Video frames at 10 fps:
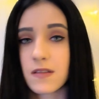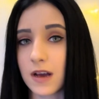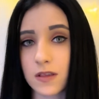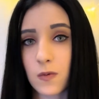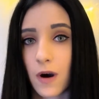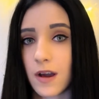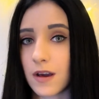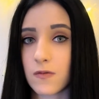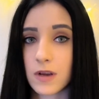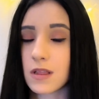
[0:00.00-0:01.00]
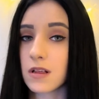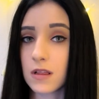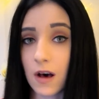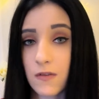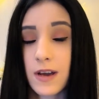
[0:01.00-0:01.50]
that's why I really
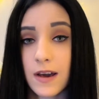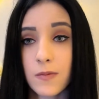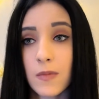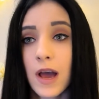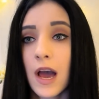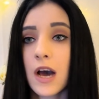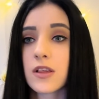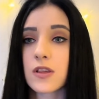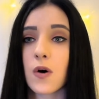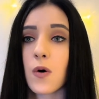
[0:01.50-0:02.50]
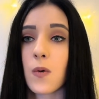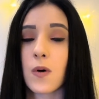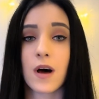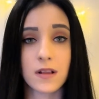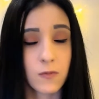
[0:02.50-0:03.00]
love him.
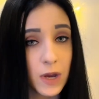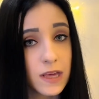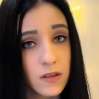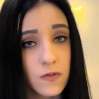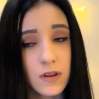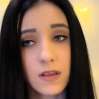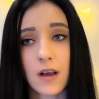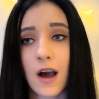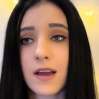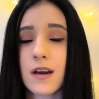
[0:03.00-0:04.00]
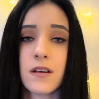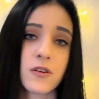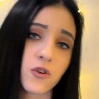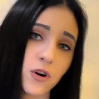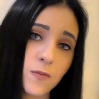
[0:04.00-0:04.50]
So Wings of Desire is a
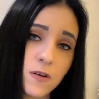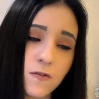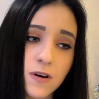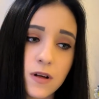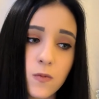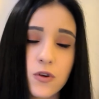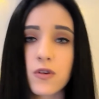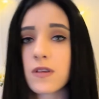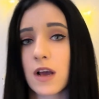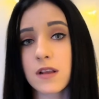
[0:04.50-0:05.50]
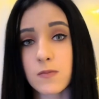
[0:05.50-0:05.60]
German film which is set in